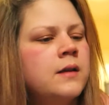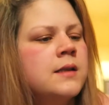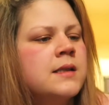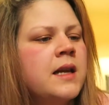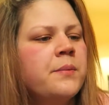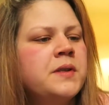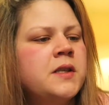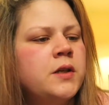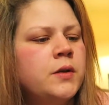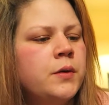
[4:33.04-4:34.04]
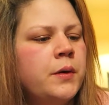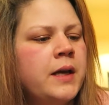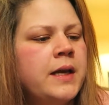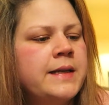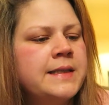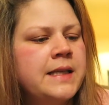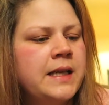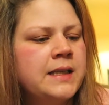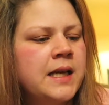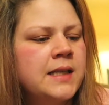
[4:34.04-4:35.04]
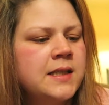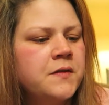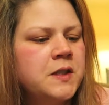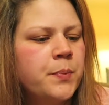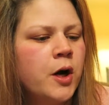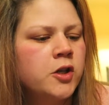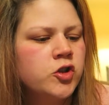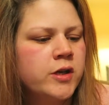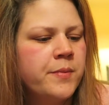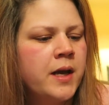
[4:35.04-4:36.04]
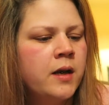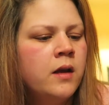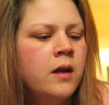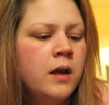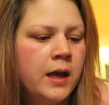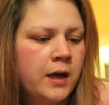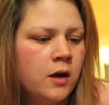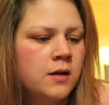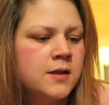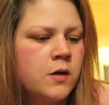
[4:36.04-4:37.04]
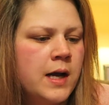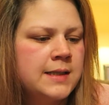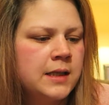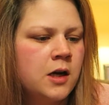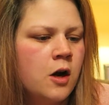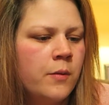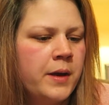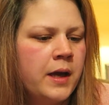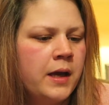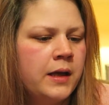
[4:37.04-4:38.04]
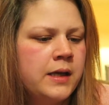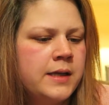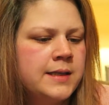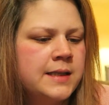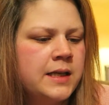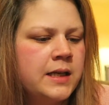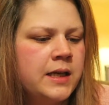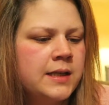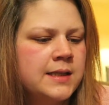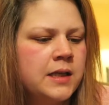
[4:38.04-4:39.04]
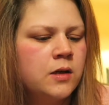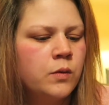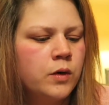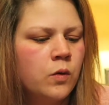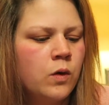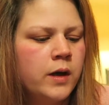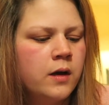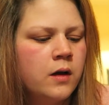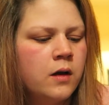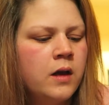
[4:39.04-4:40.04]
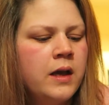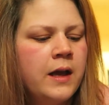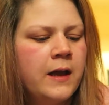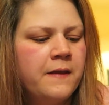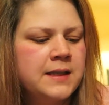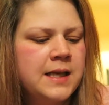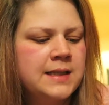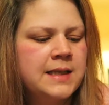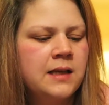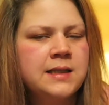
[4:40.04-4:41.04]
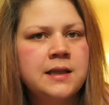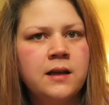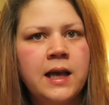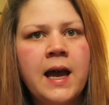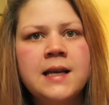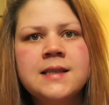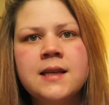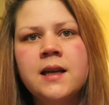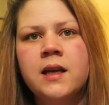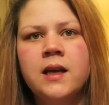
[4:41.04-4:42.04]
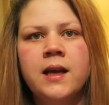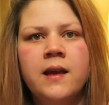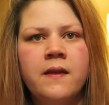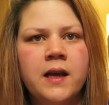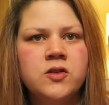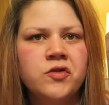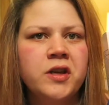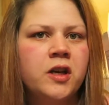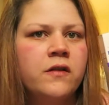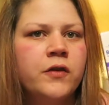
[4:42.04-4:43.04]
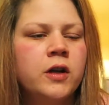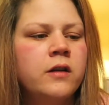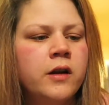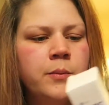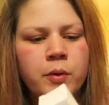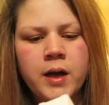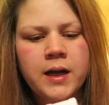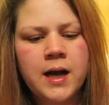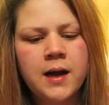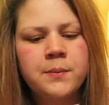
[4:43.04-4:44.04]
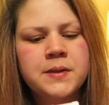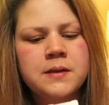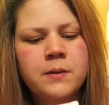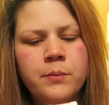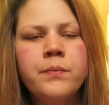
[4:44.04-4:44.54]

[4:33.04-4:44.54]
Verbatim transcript: Step two is the intensive spot treatment and it also has the calming East Indian sandalwood oil and this has salicylic acid in it and that's really good for clearing breakups,